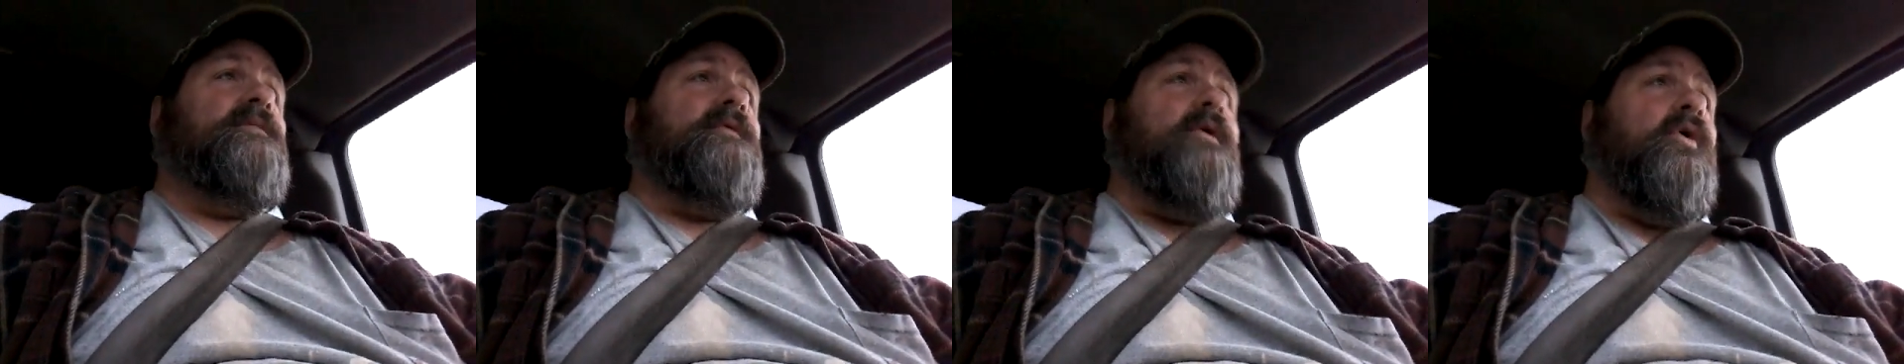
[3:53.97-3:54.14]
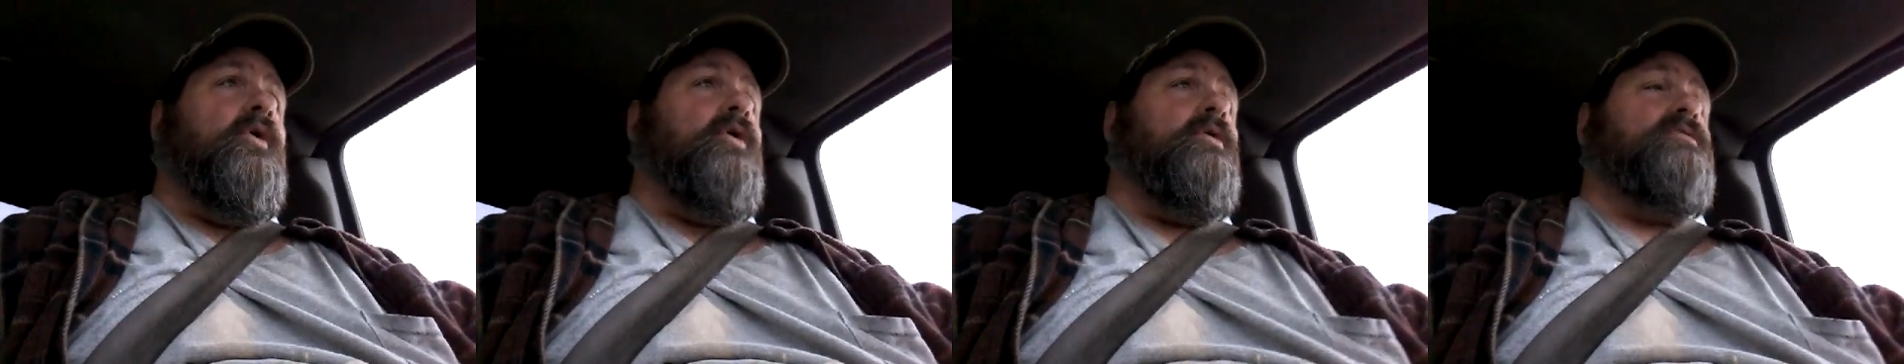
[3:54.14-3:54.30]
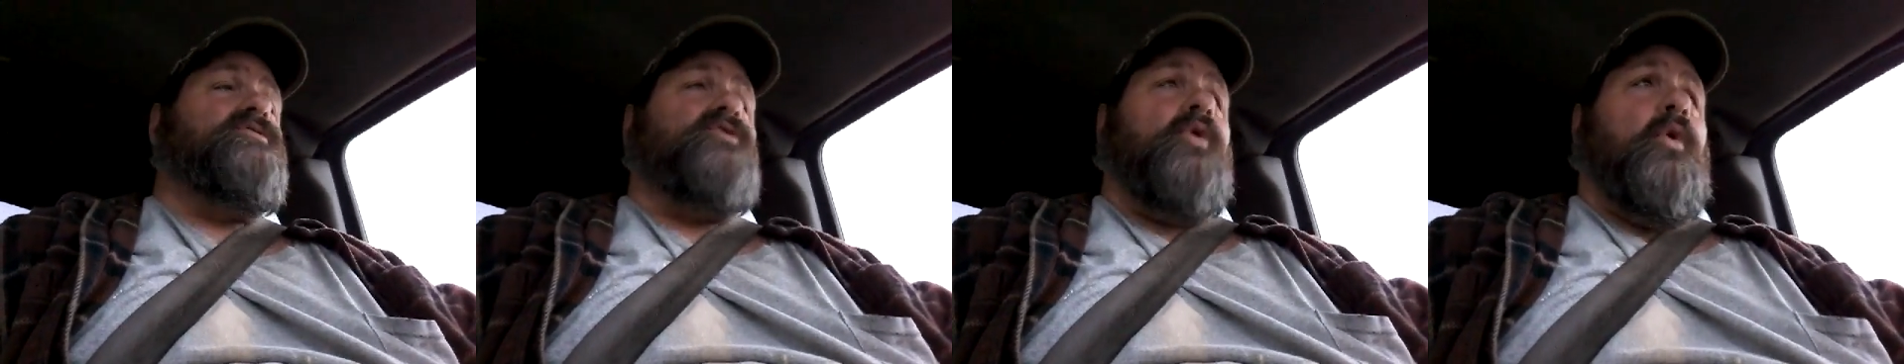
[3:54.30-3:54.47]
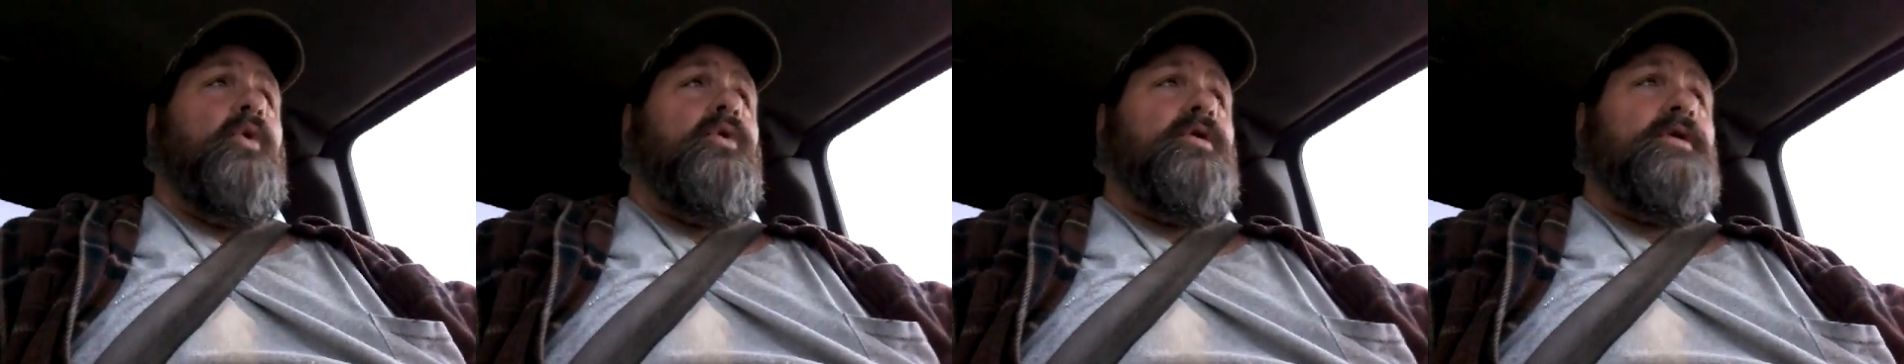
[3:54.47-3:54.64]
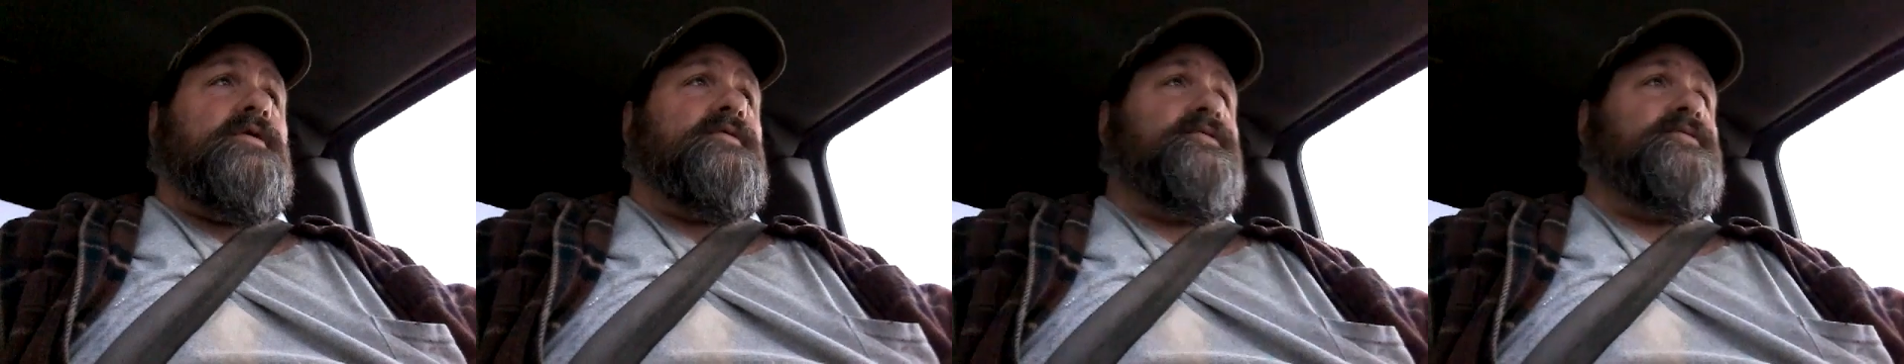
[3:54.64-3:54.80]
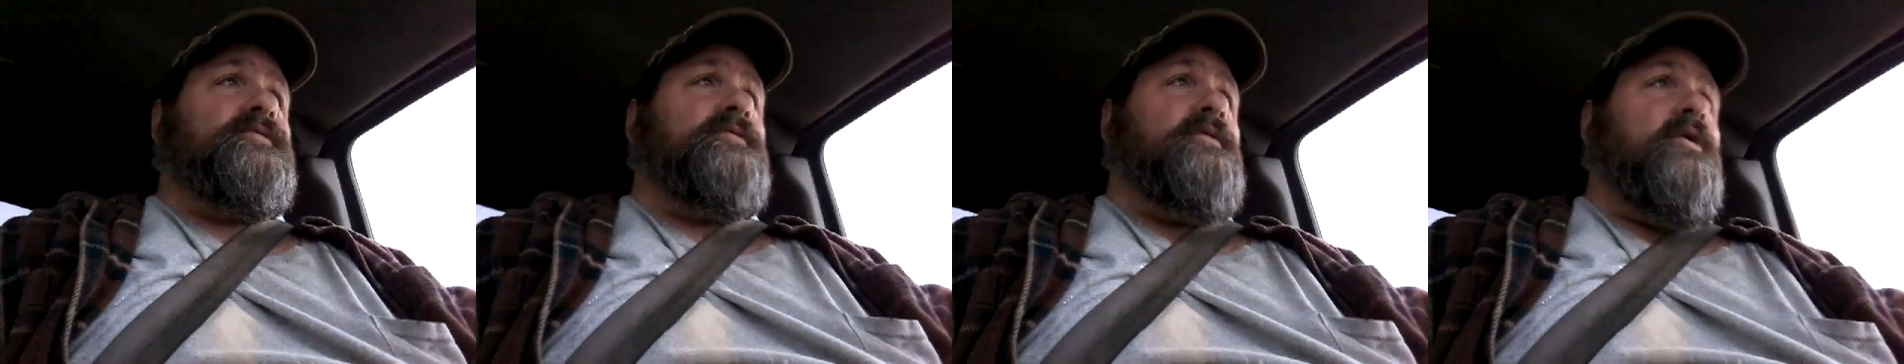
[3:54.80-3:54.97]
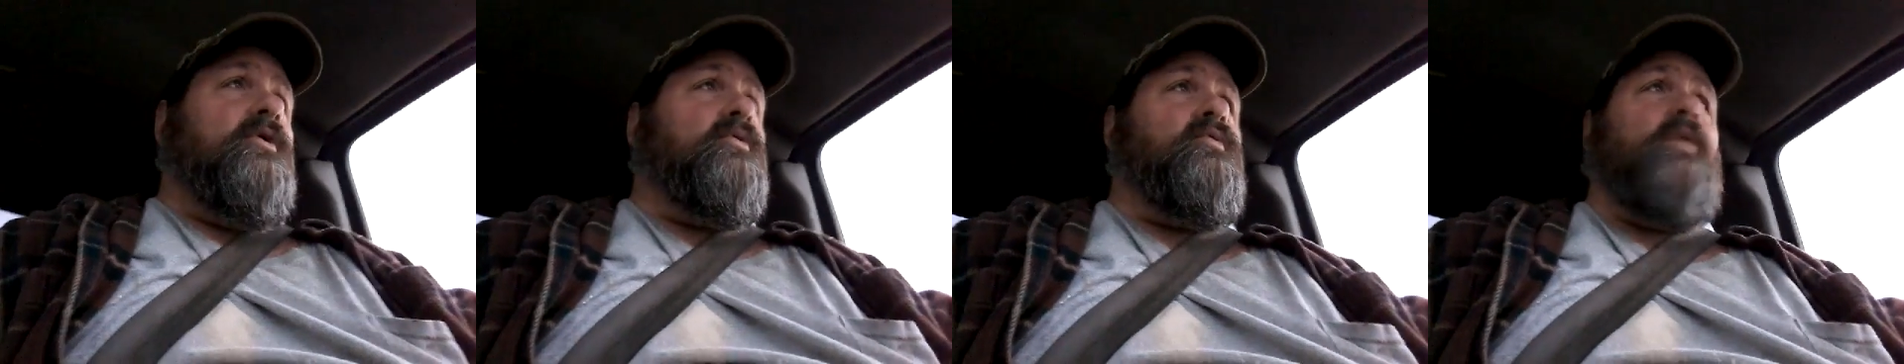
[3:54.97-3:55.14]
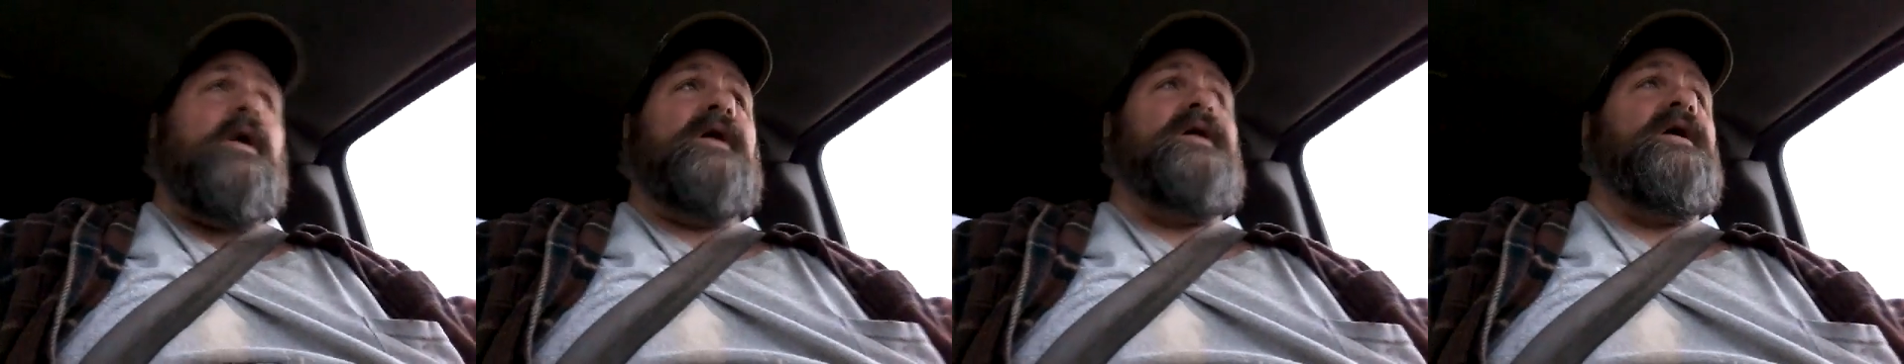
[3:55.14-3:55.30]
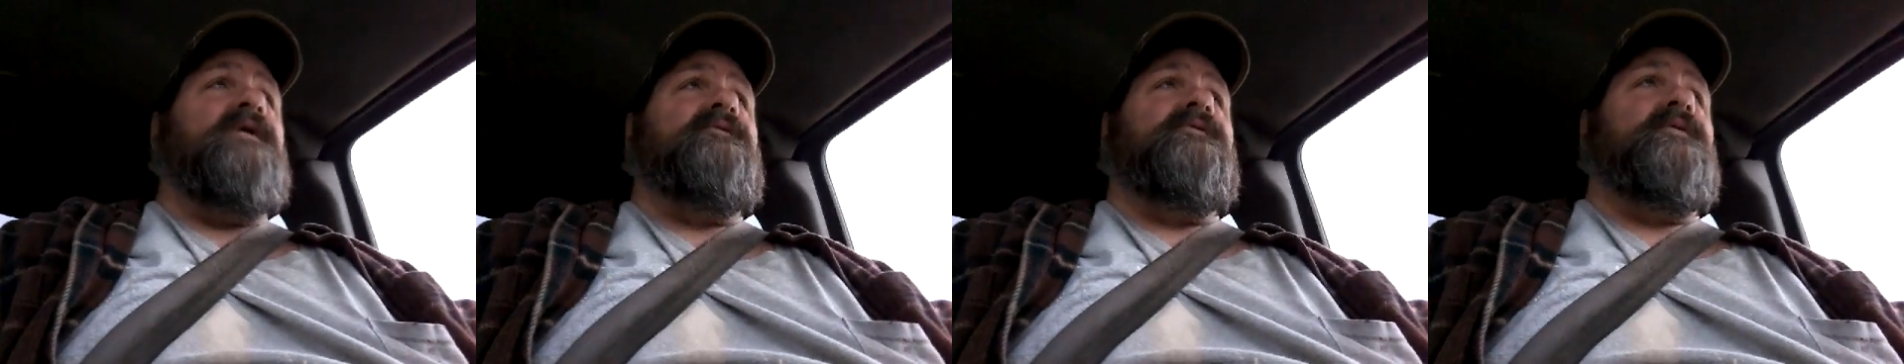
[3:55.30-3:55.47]
or doors or
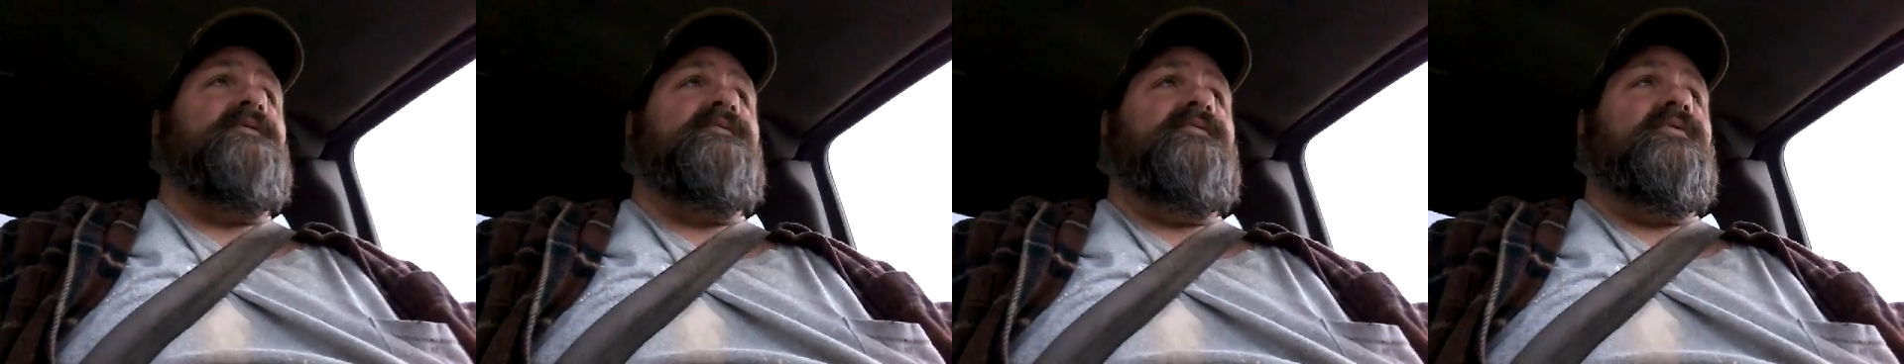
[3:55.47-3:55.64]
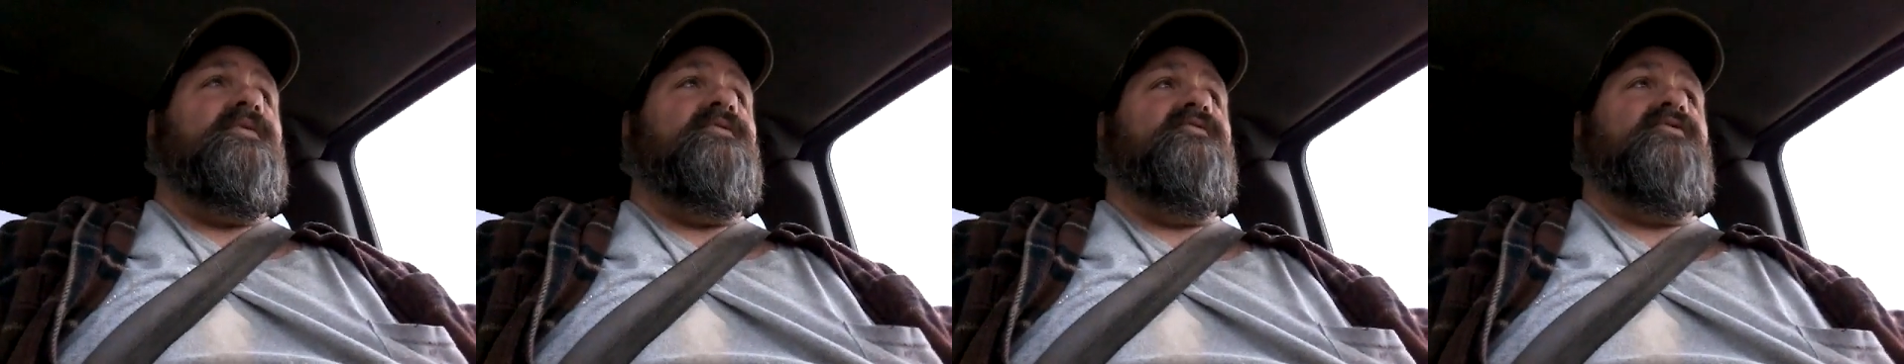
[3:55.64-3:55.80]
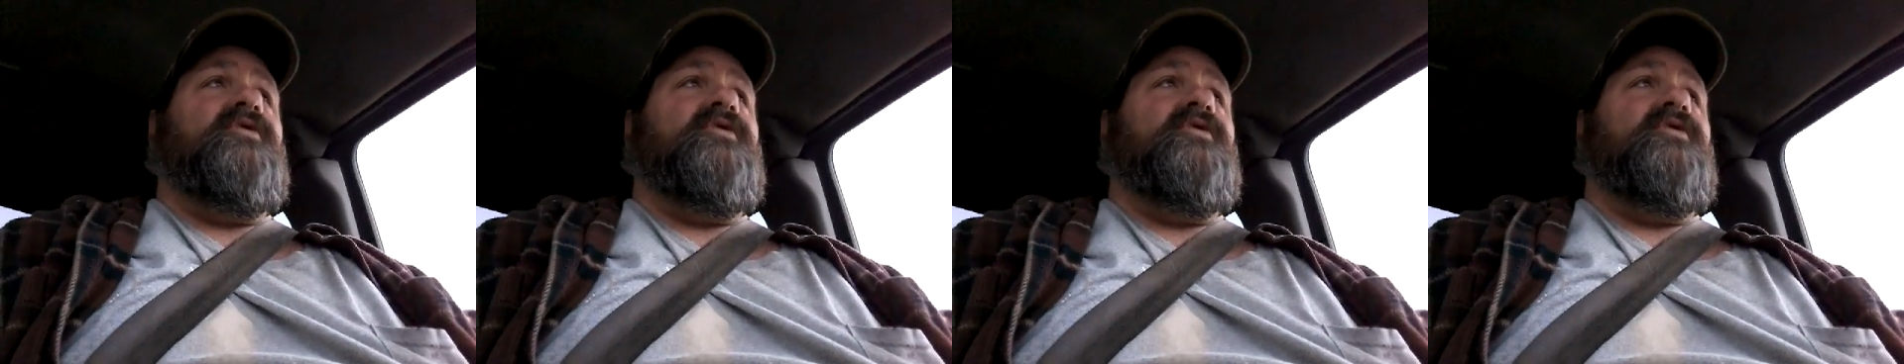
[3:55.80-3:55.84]
whatever